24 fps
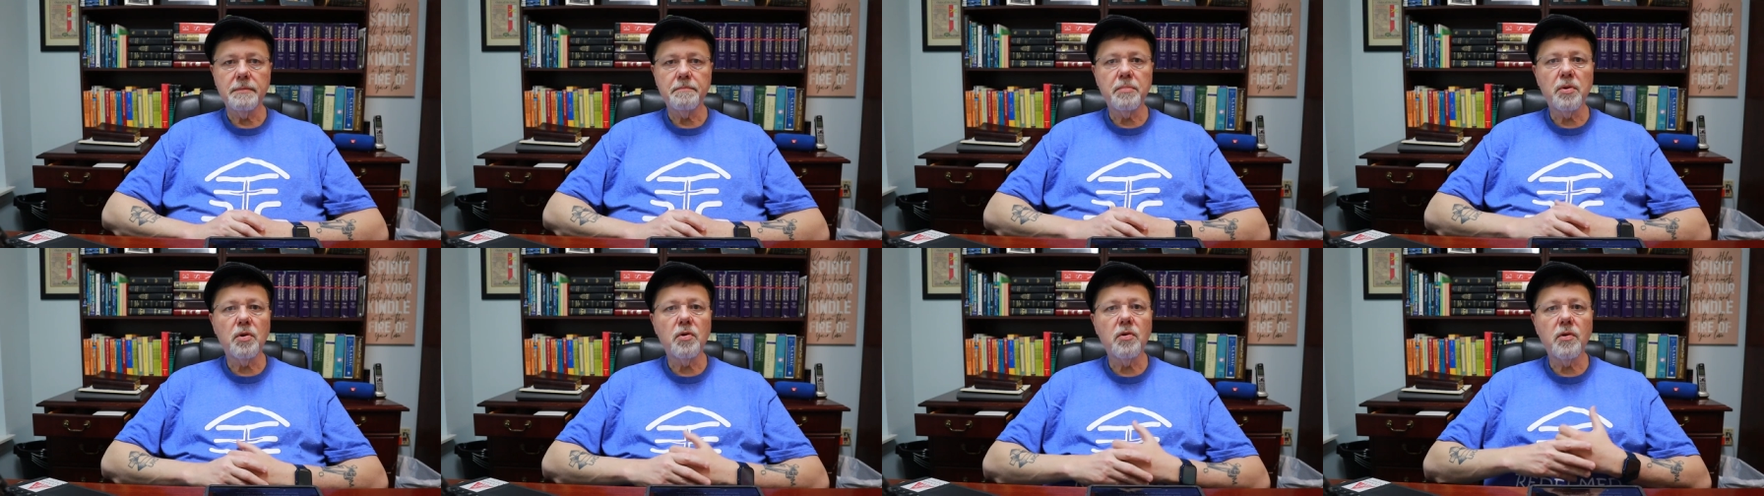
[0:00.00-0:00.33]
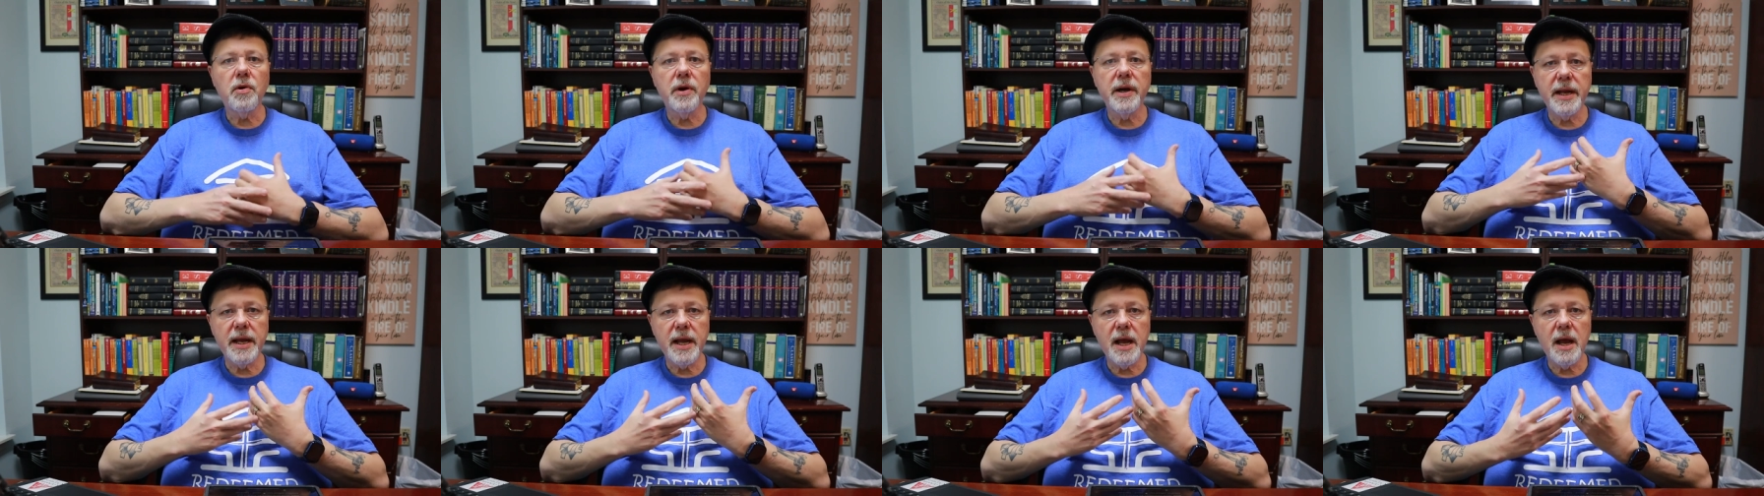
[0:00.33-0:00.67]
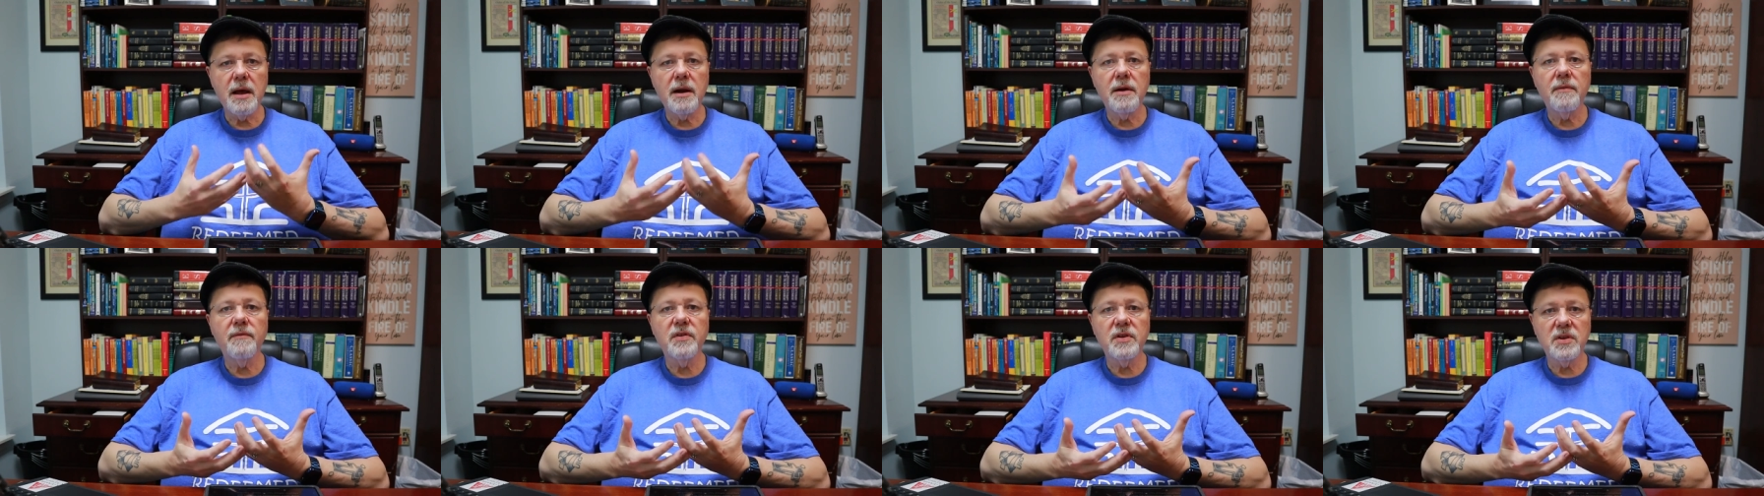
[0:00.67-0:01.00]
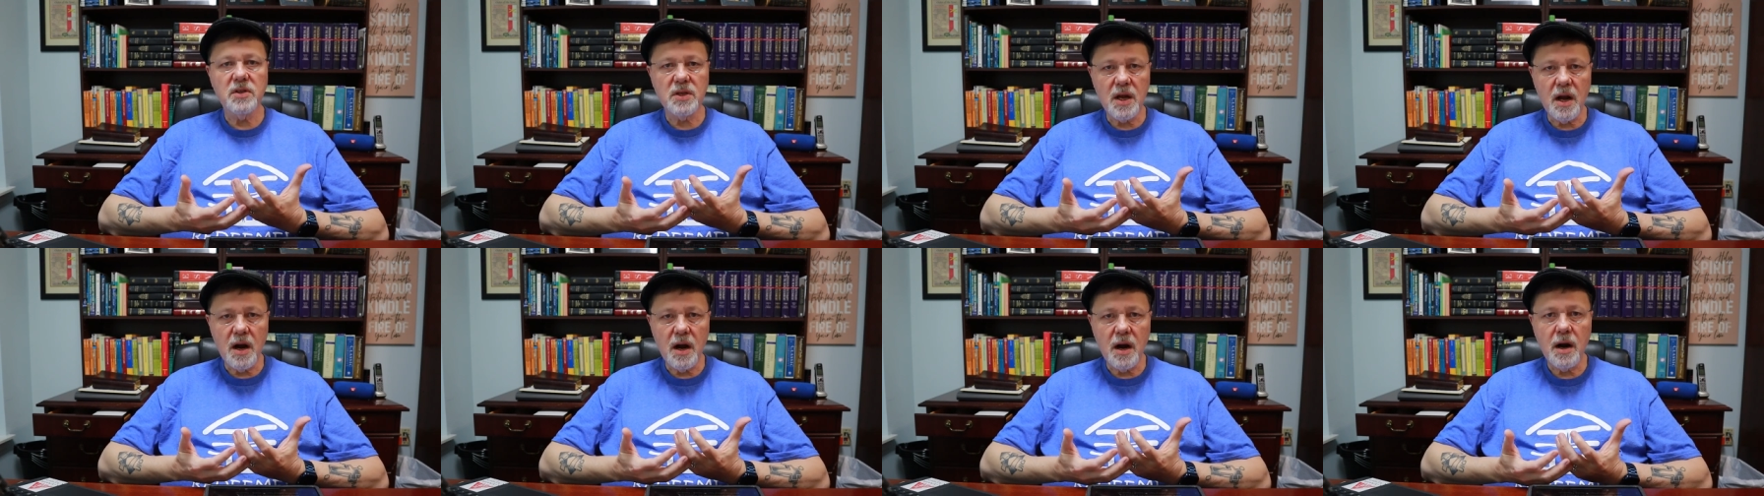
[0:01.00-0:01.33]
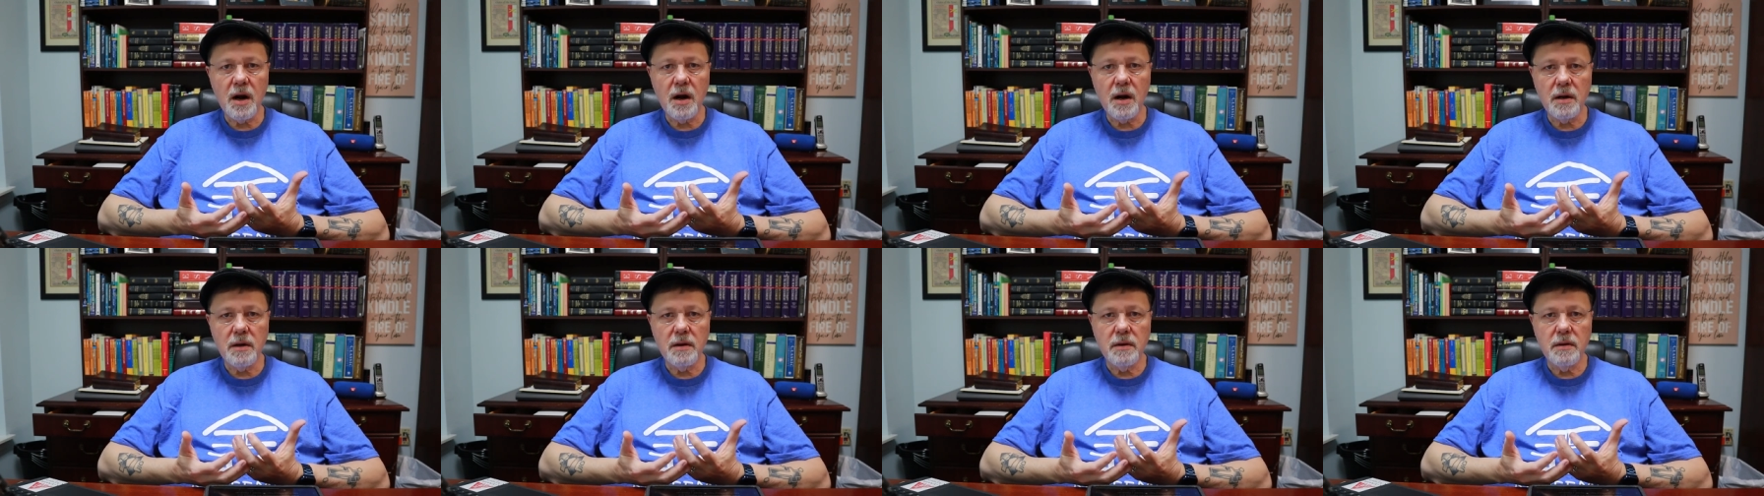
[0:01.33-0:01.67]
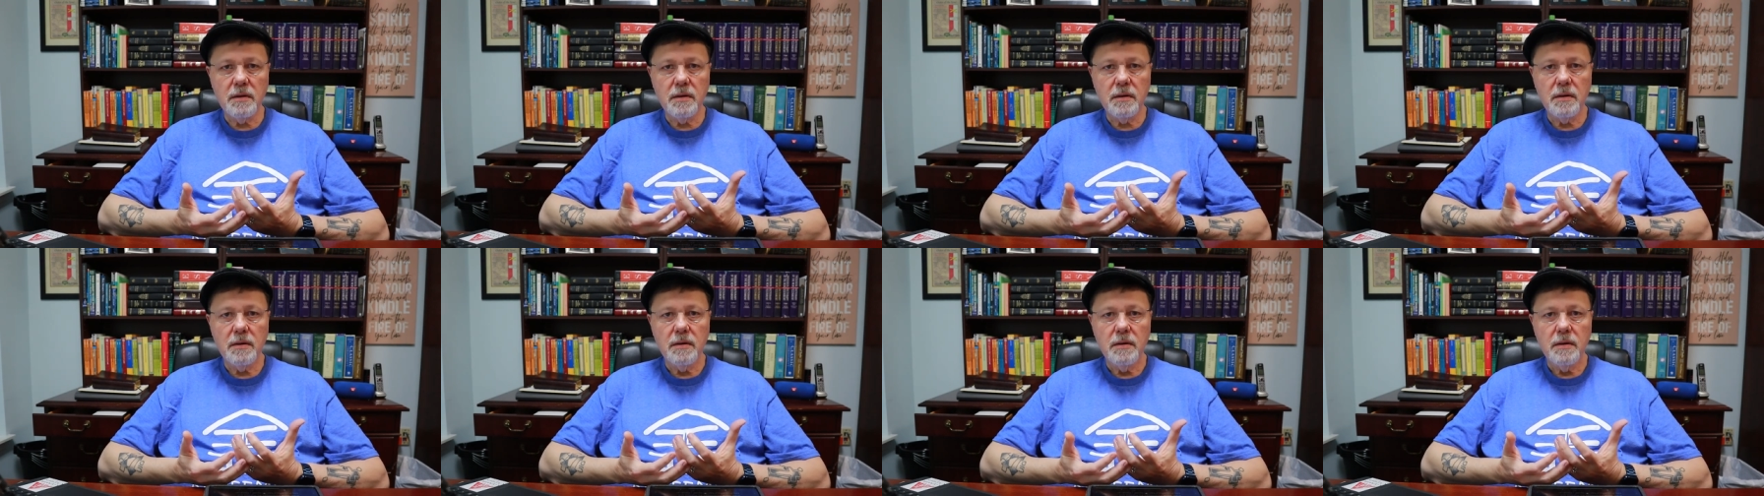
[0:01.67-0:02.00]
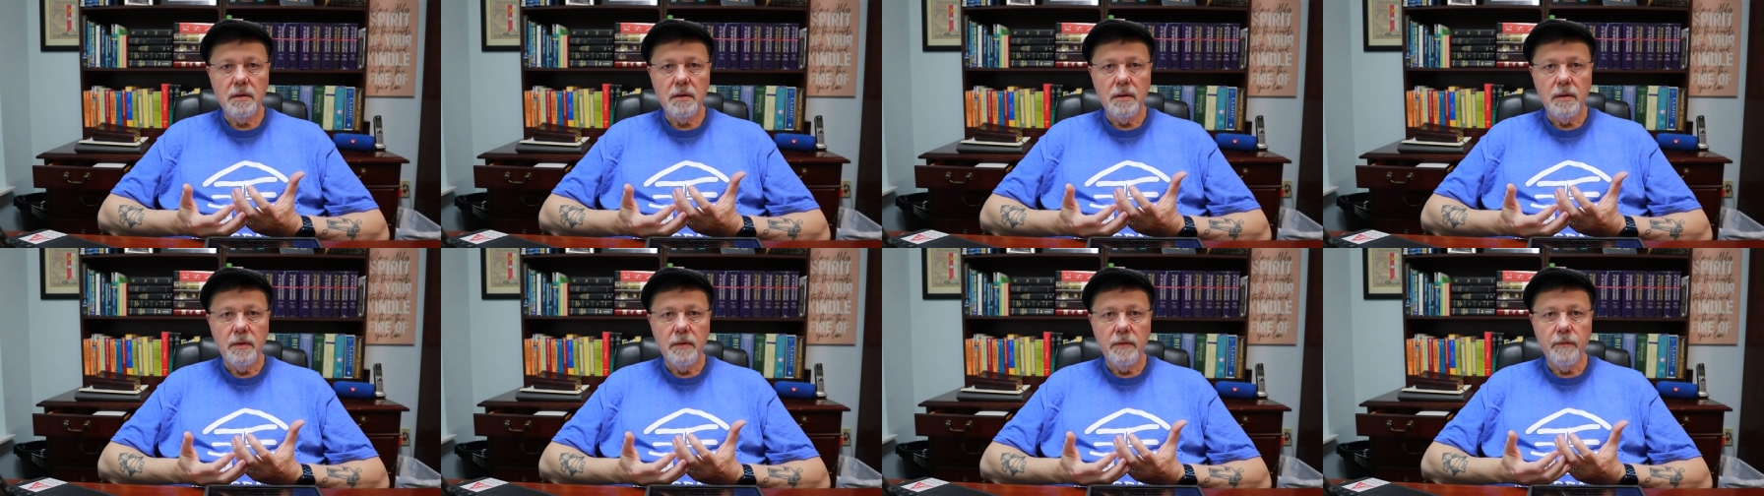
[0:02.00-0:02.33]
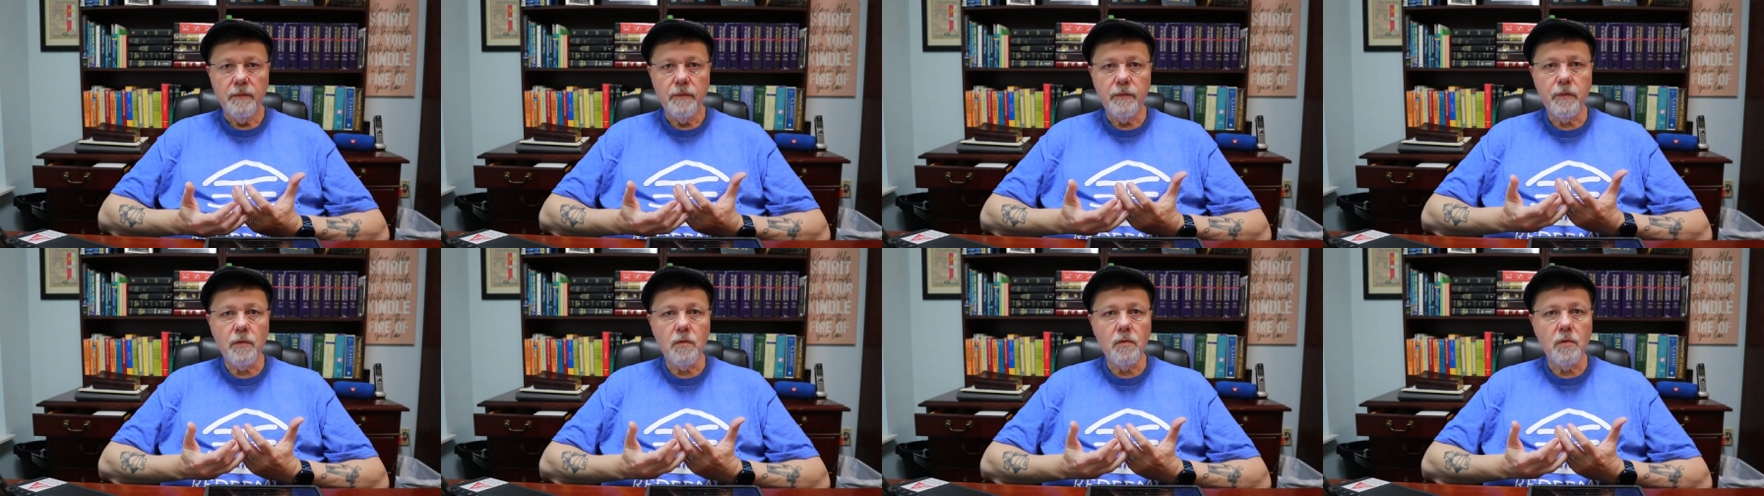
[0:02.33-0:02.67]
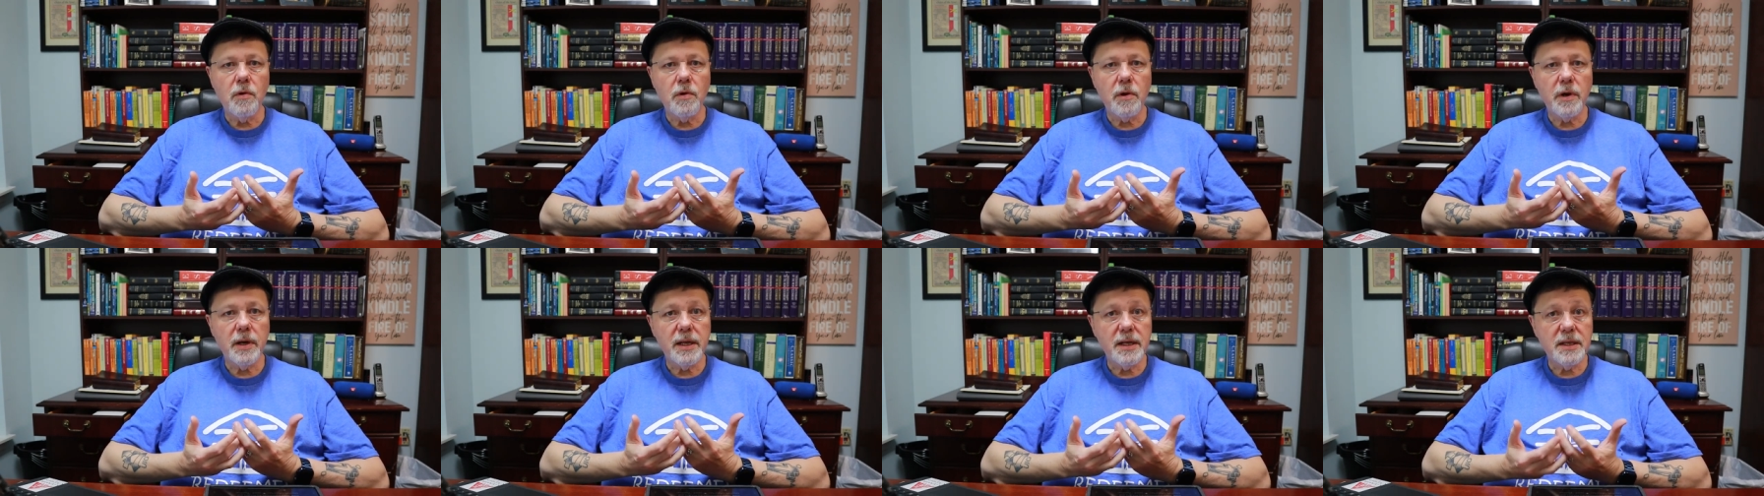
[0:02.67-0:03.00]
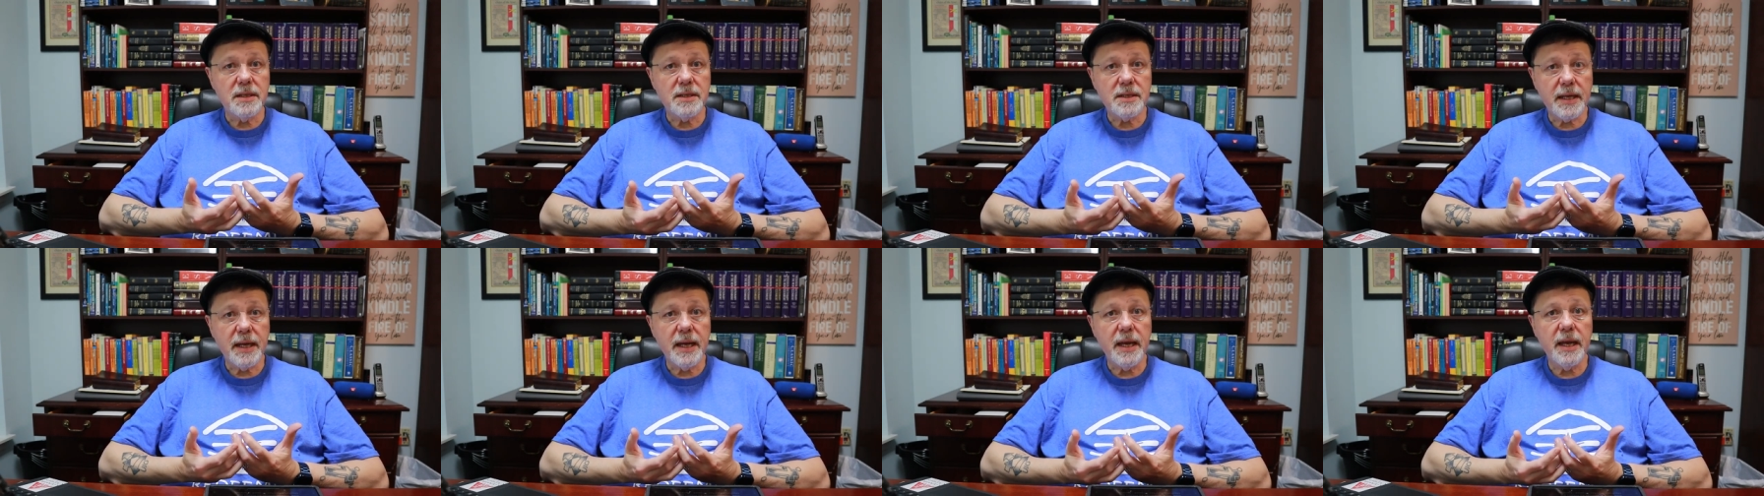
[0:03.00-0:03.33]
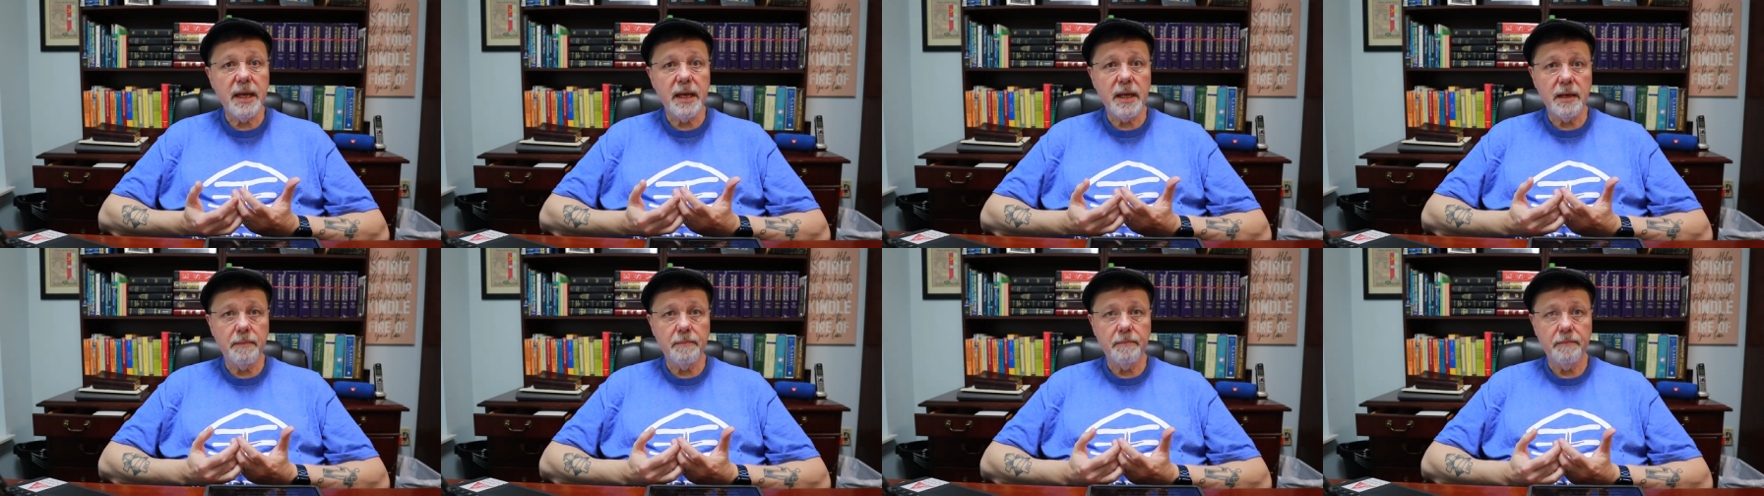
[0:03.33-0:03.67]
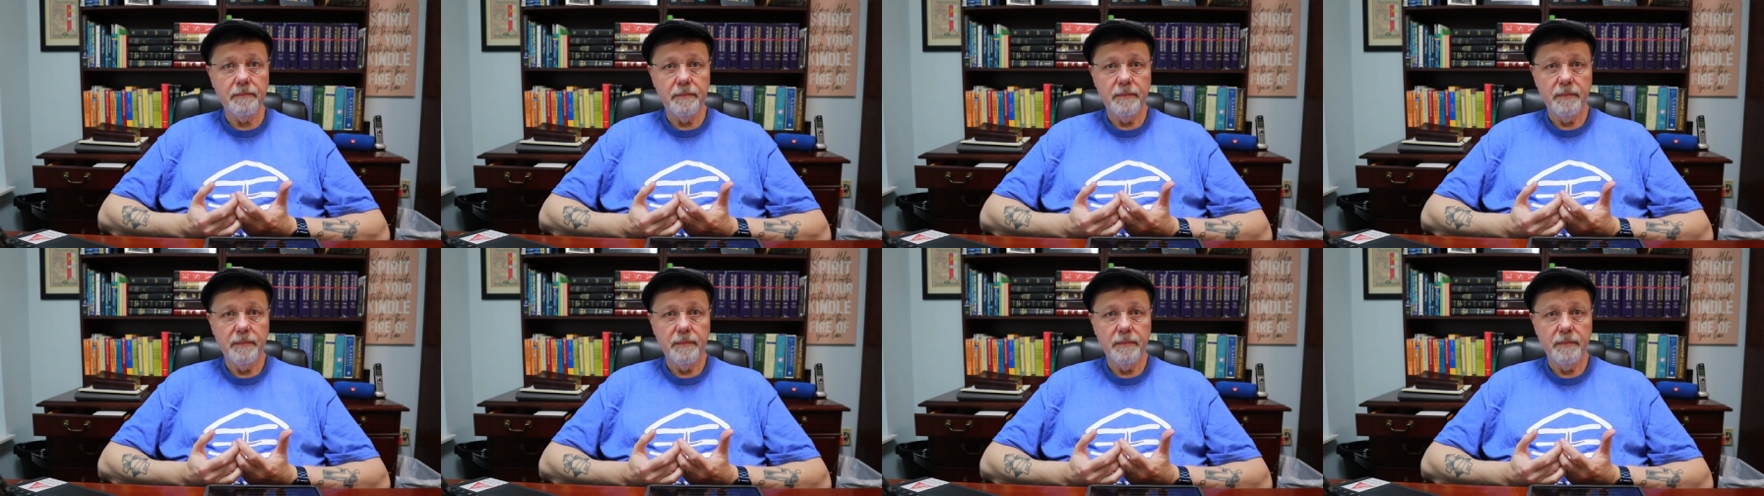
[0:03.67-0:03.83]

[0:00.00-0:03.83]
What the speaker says: pouring out of his heart for his king,